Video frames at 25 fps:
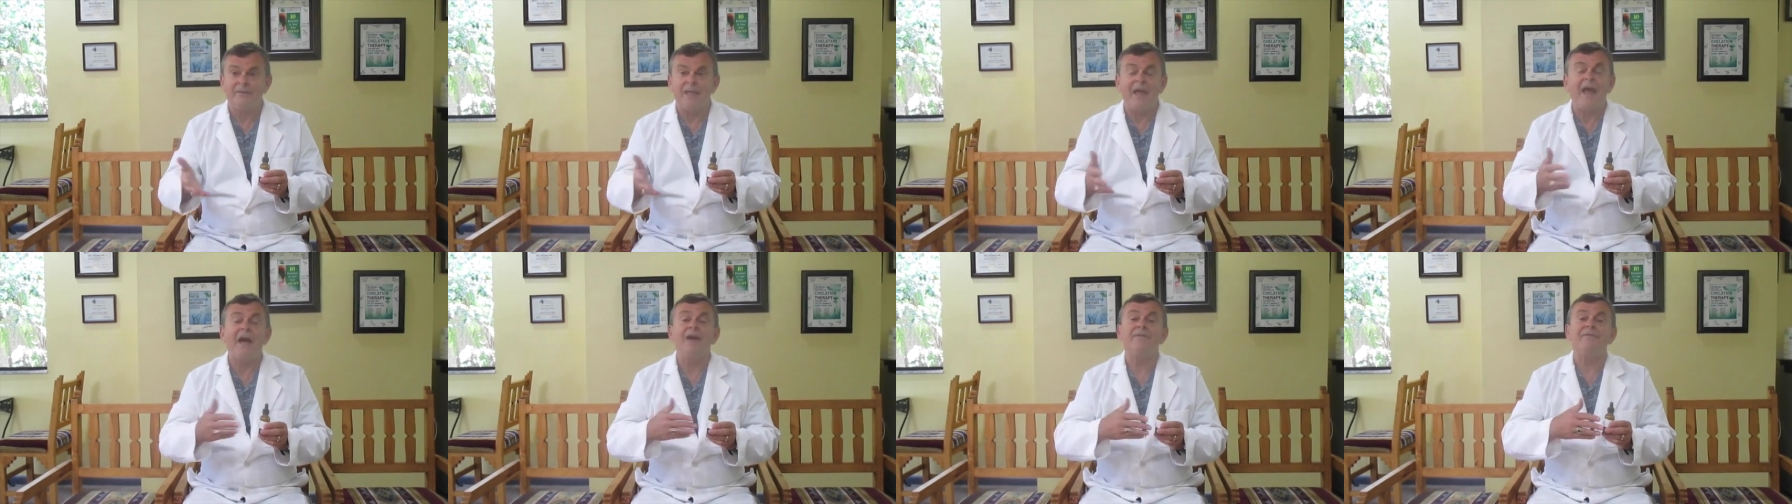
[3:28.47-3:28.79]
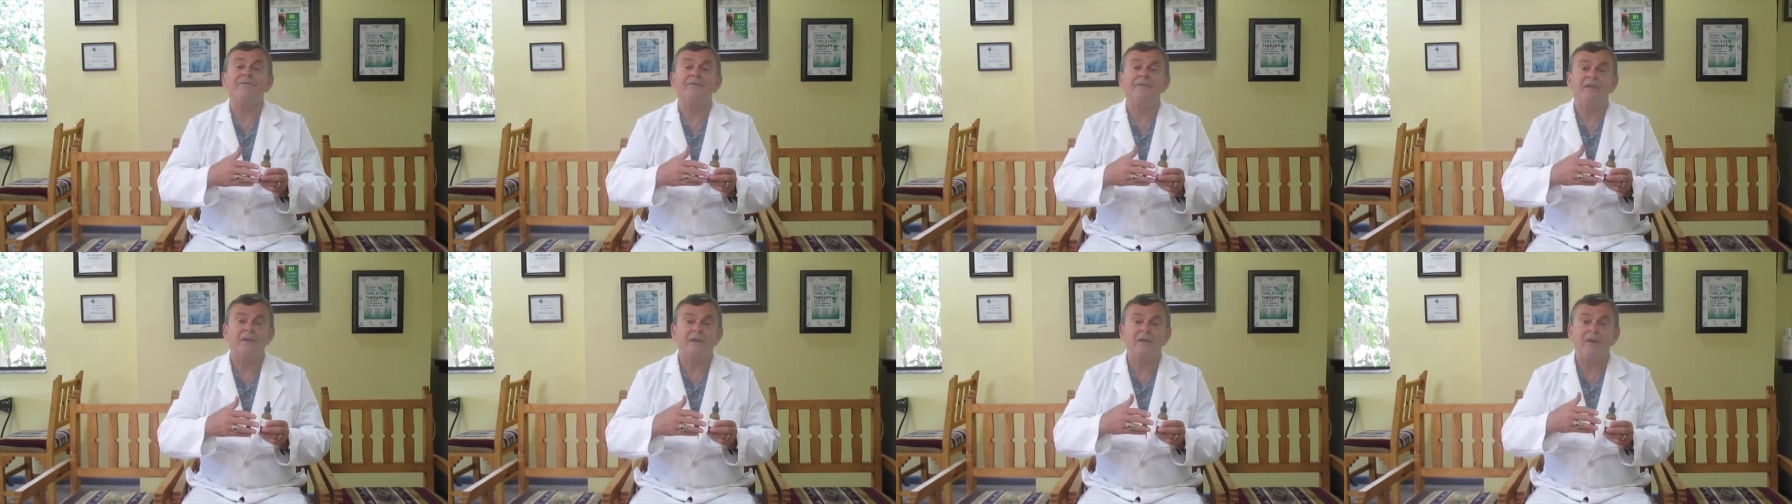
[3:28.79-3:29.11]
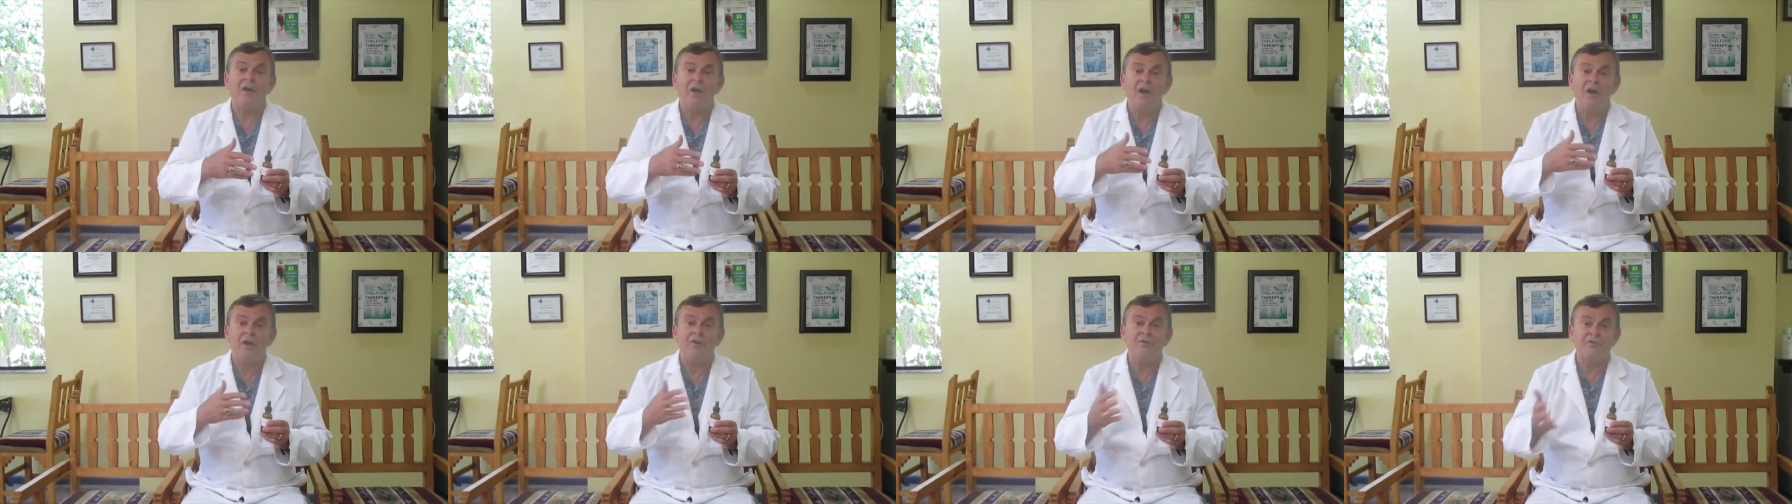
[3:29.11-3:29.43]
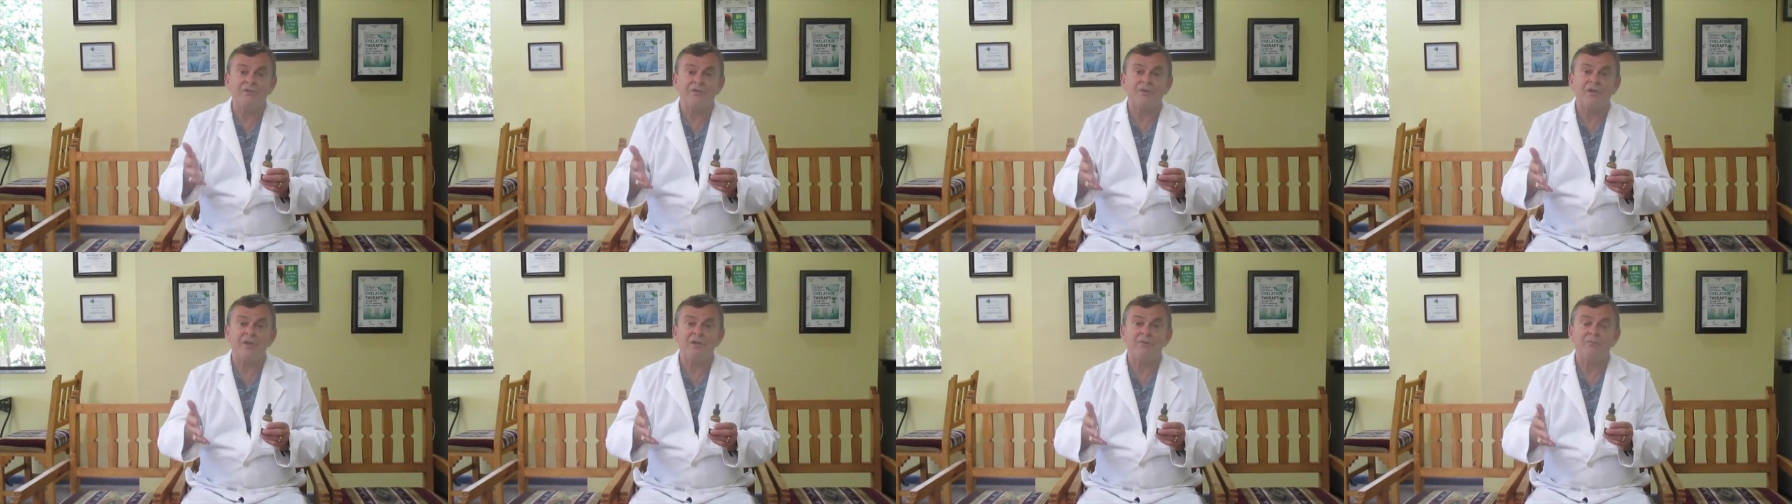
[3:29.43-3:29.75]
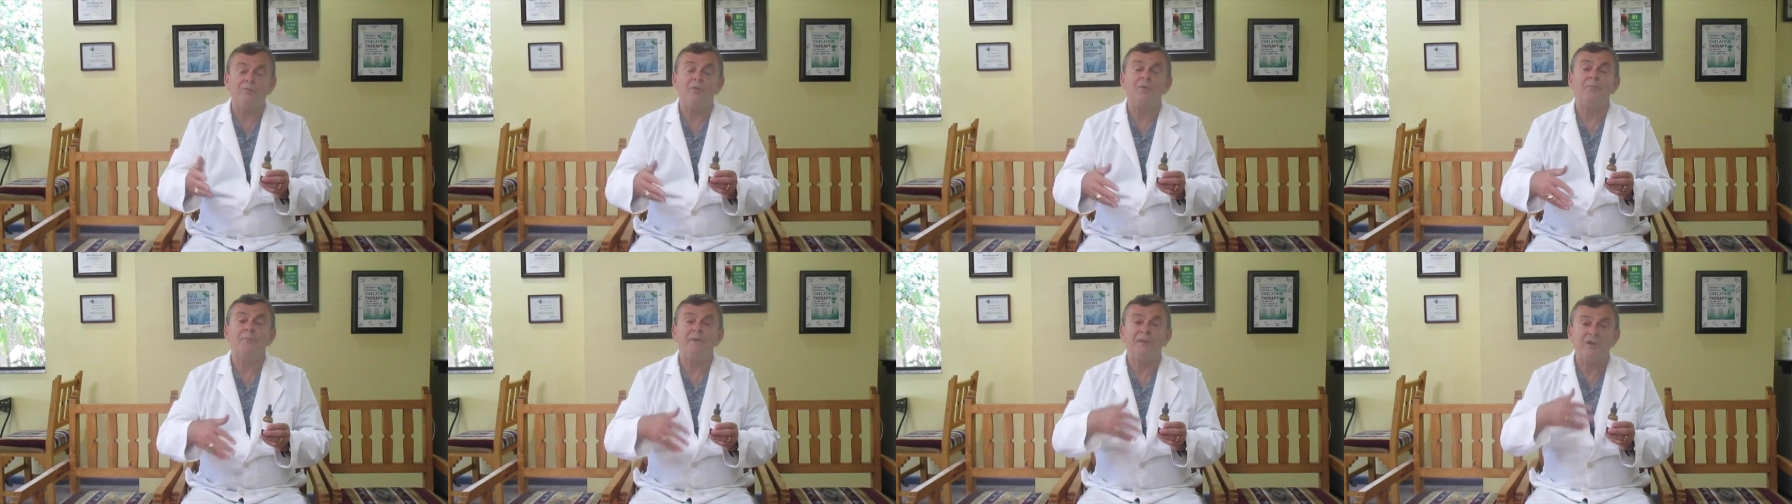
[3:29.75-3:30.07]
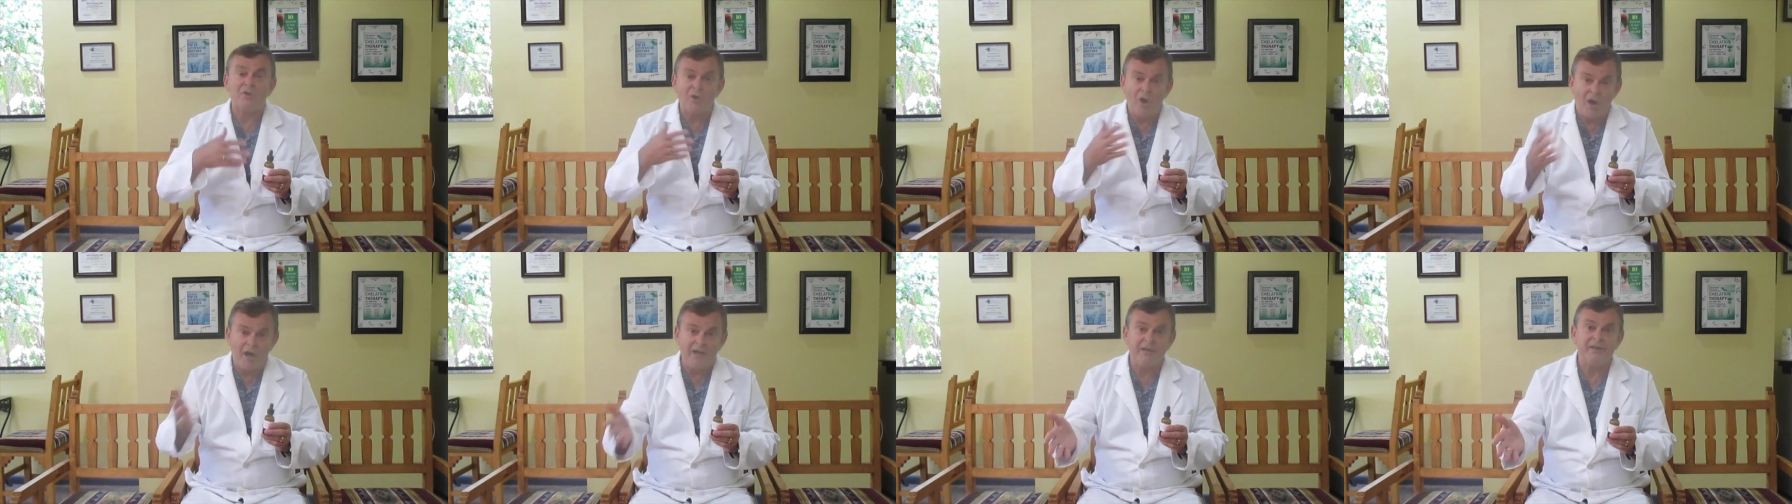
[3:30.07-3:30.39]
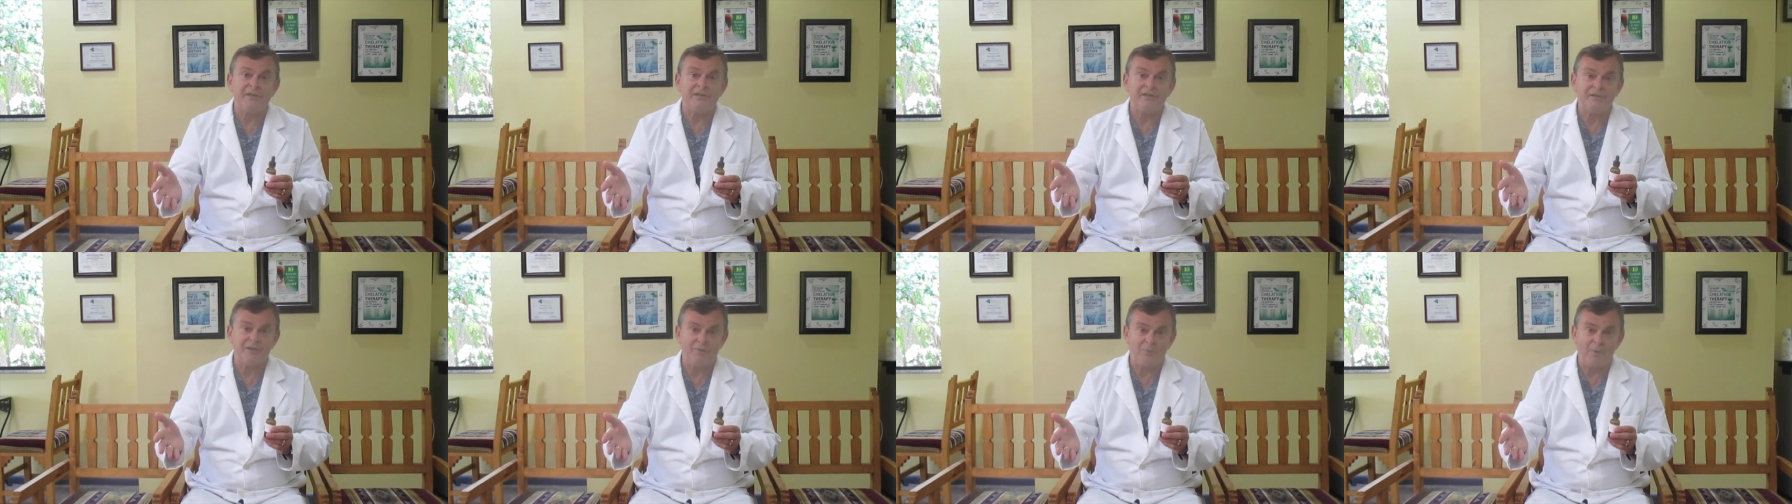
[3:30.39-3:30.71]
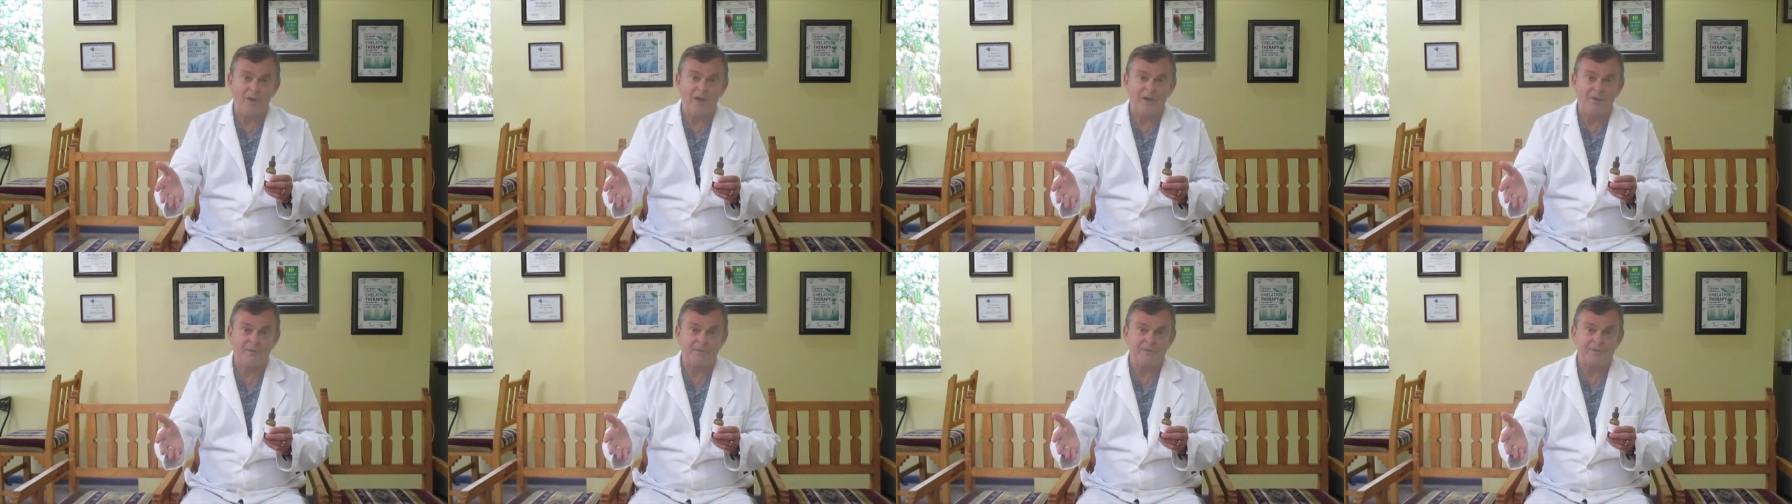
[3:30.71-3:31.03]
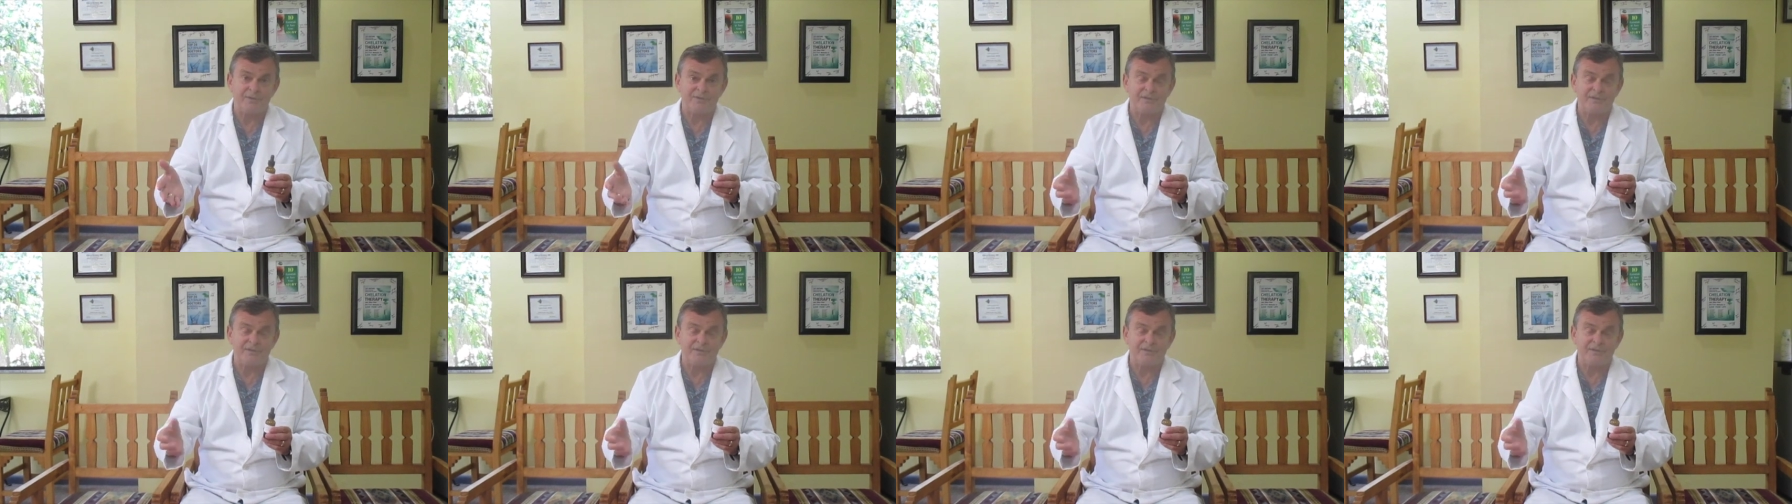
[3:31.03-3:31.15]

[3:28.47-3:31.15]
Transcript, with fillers: half the ozone will be gone in 2 hours.